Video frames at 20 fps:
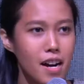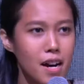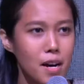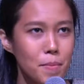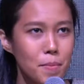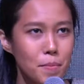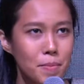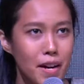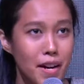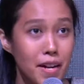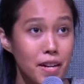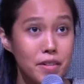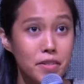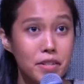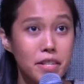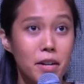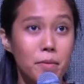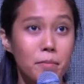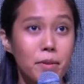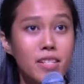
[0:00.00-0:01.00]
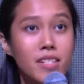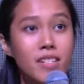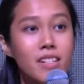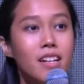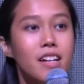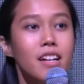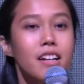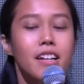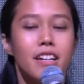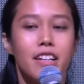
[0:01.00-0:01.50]
I agree. I mean,
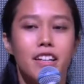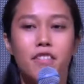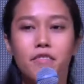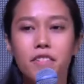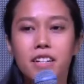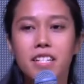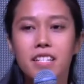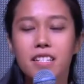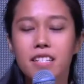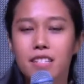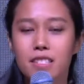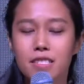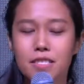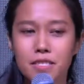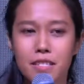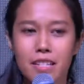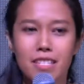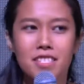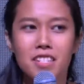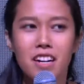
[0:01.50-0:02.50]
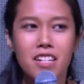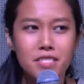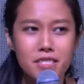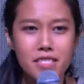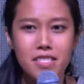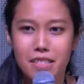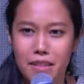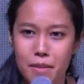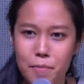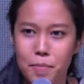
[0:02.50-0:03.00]
even it's not
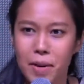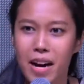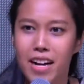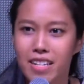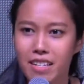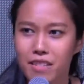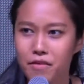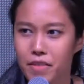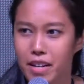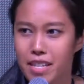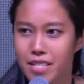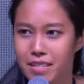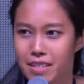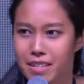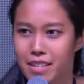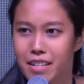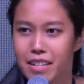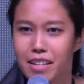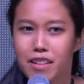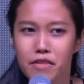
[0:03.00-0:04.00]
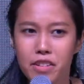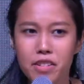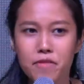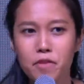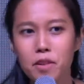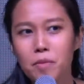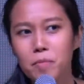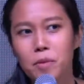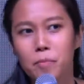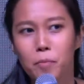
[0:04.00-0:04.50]
just impact investing.
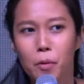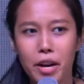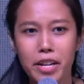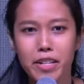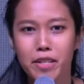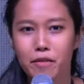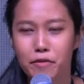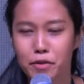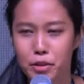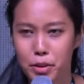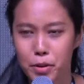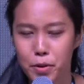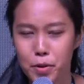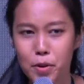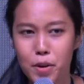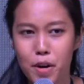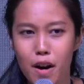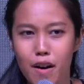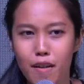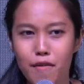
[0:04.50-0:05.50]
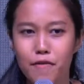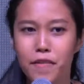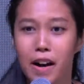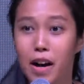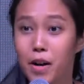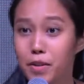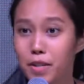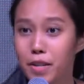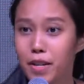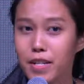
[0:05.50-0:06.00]
Even from the point of view of
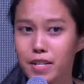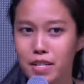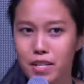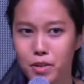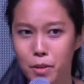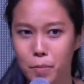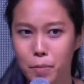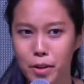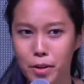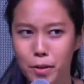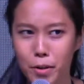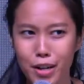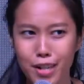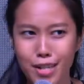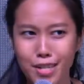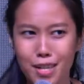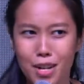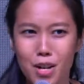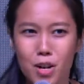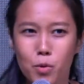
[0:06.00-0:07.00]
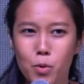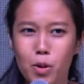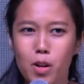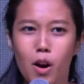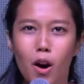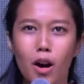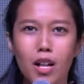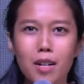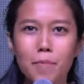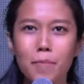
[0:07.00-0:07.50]
founders, entrepreneurs,
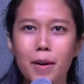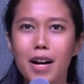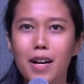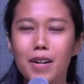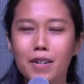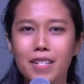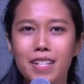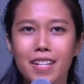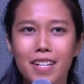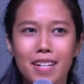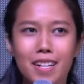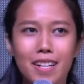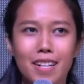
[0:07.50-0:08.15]
we're all about